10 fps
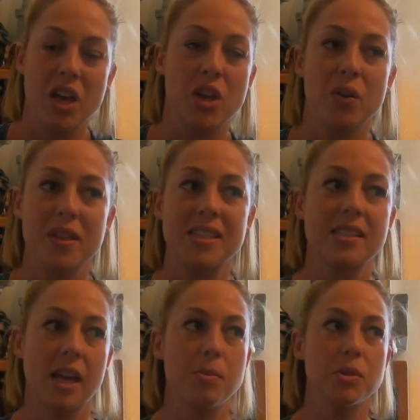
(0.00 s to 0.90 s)
You know, the
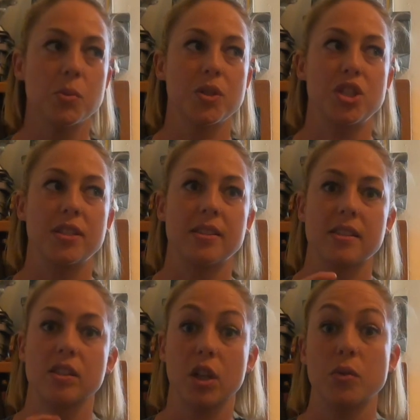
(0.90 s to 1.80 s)
disciples were
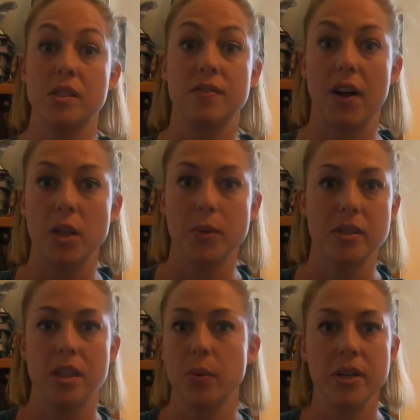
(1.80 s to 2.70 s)
Jesus' closest
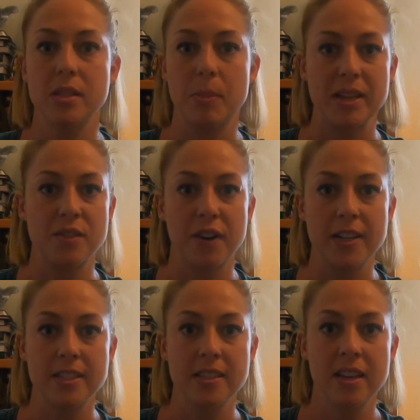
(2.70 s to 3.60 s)
followers. They were his best
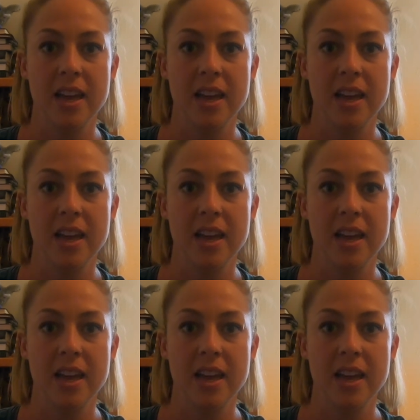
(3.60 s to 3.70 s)
friends.